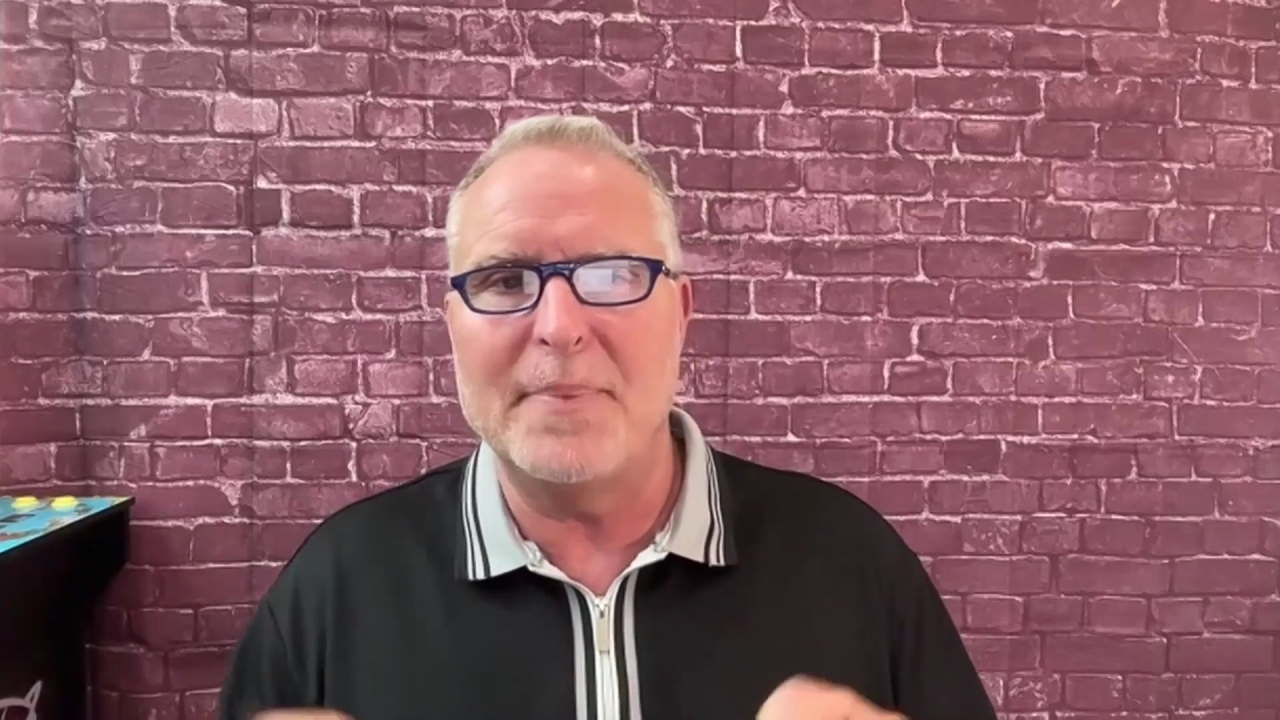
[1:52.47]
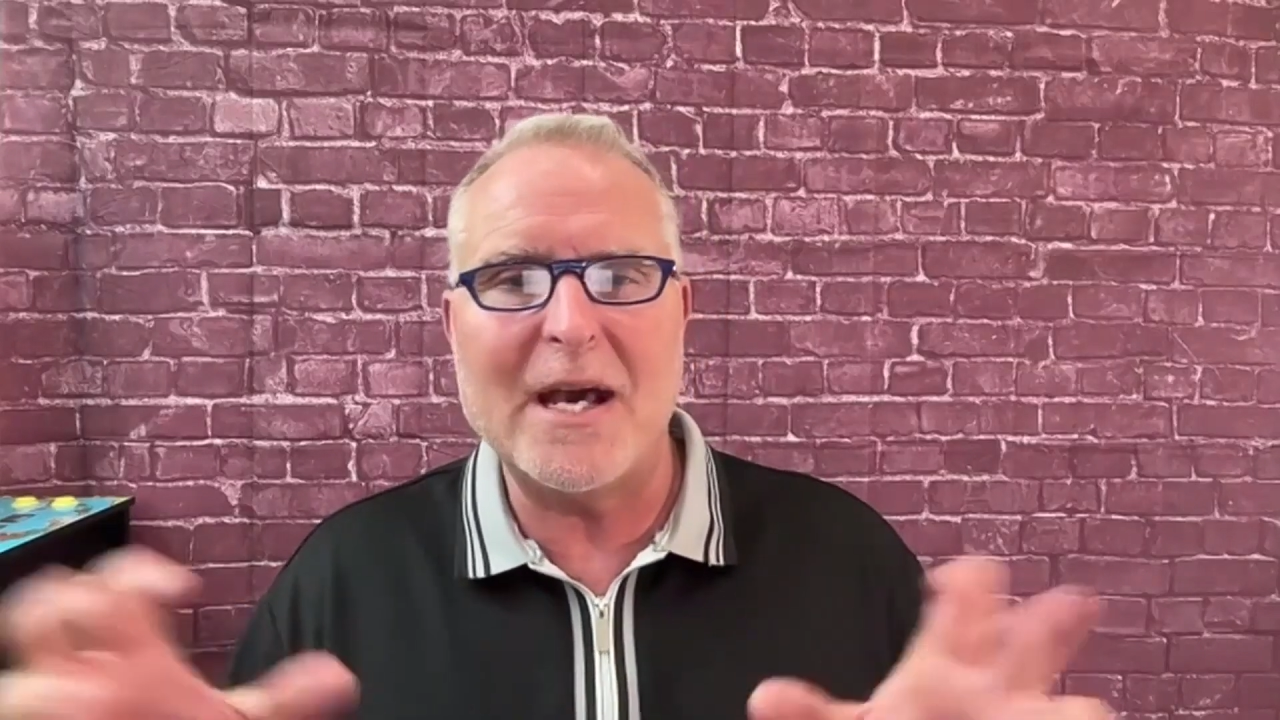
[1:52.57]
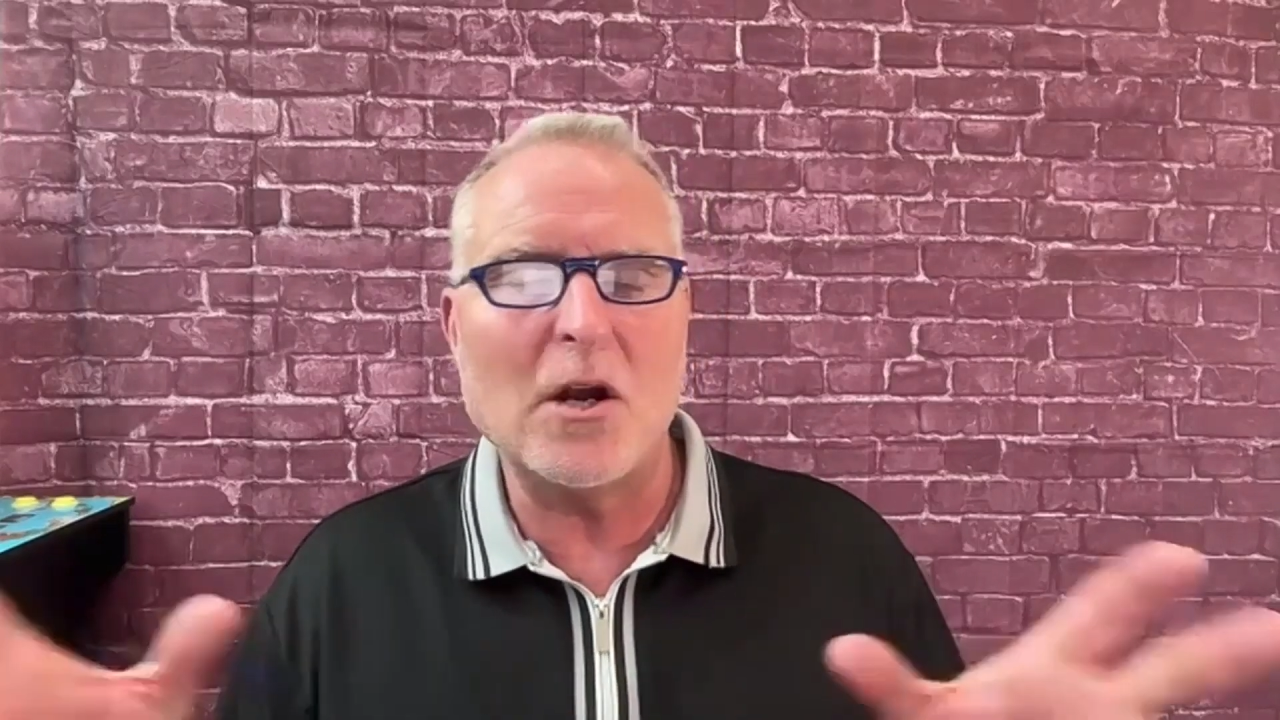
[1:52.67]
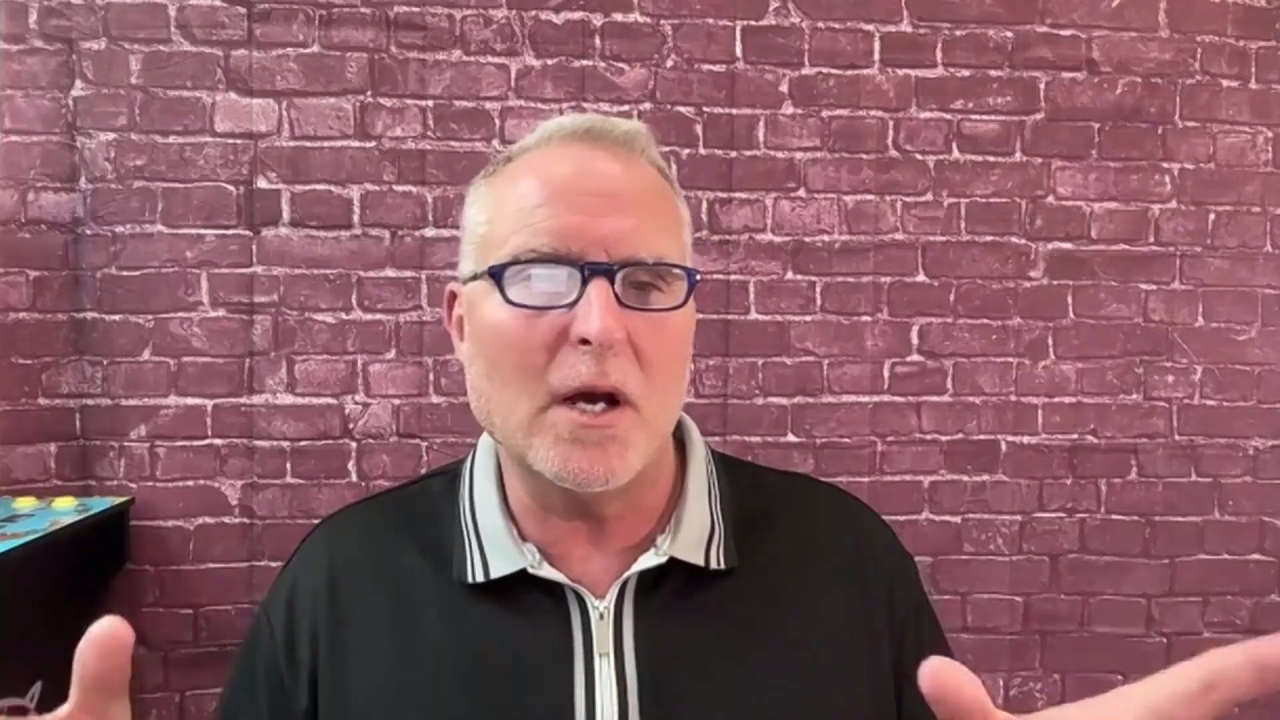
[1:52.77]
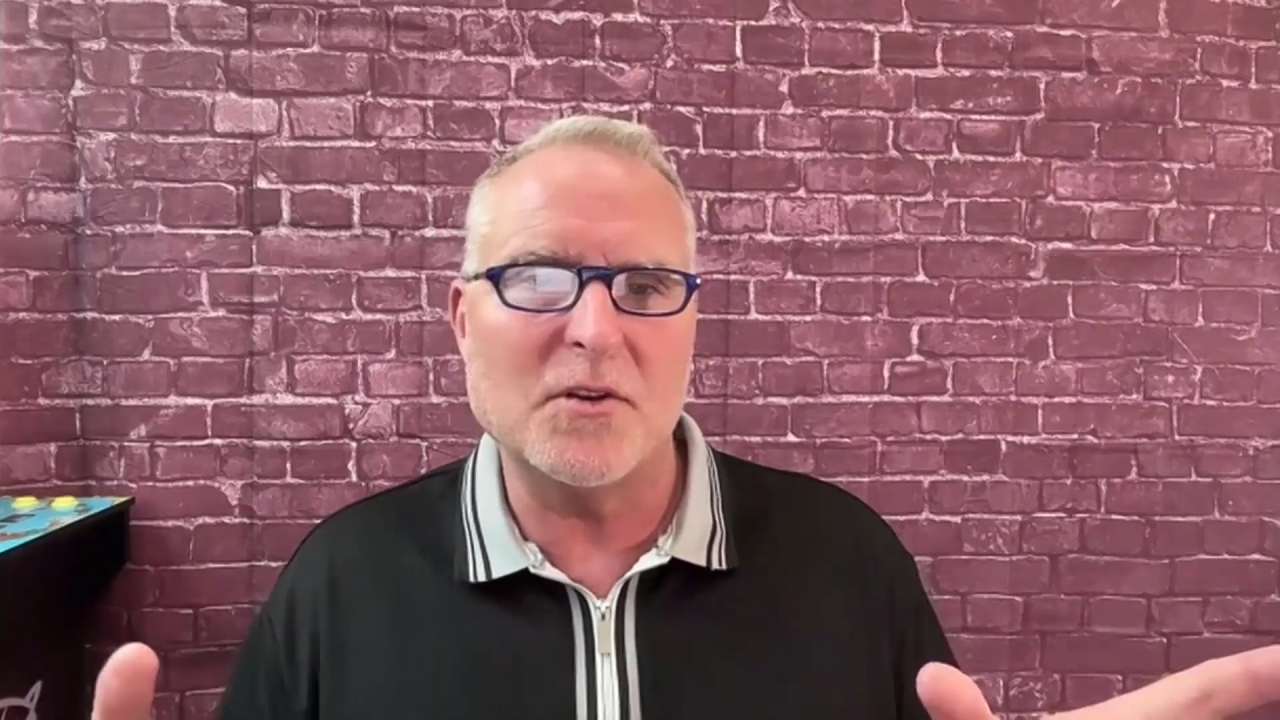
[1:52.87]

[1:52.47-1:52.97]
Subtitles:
better